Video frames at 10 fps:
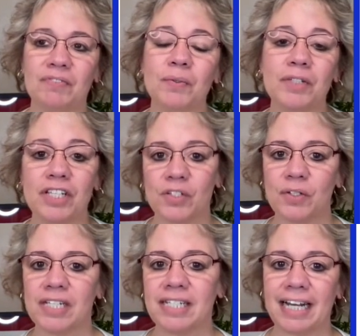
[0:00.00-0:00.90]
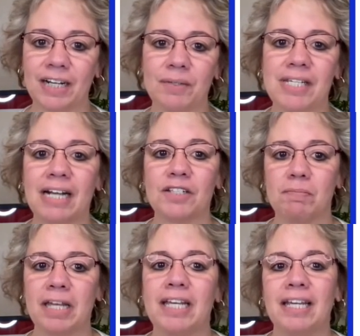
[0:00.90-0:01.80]
for the students and how it's
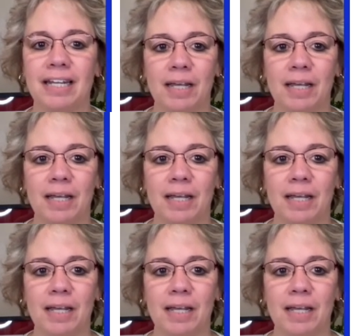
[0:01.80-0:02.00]
actually making an